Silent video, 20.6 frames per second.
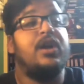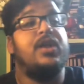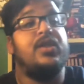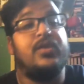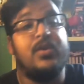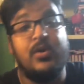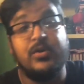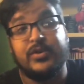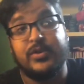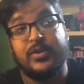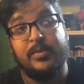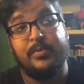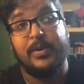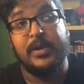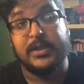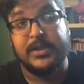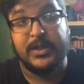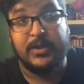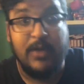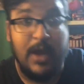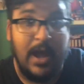those are the
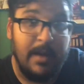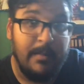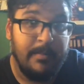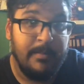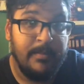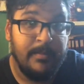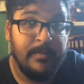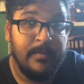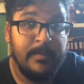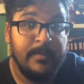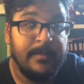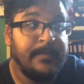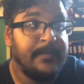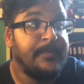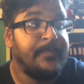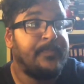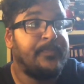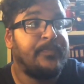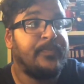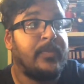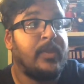books to grab.
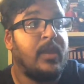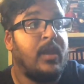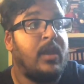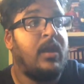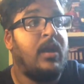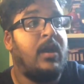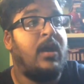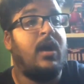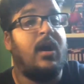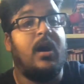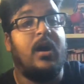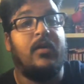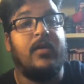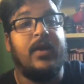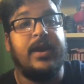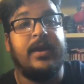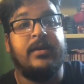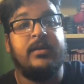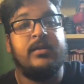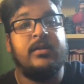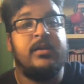
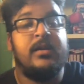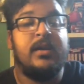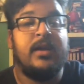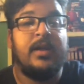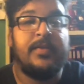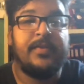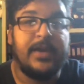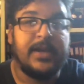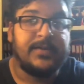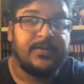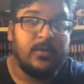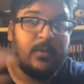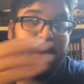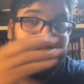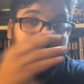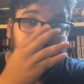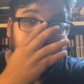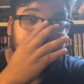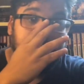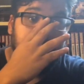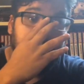Alright, thanks for
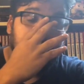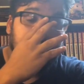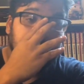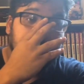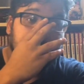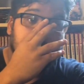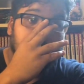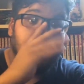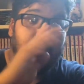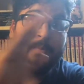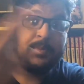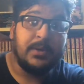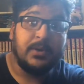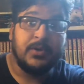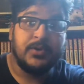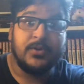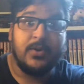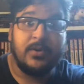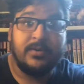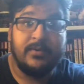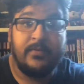watching, guys. I hope you
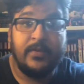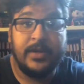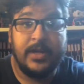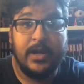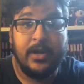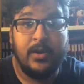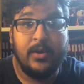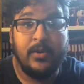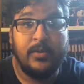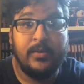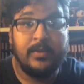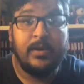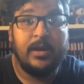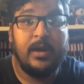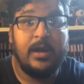enjoyed the video.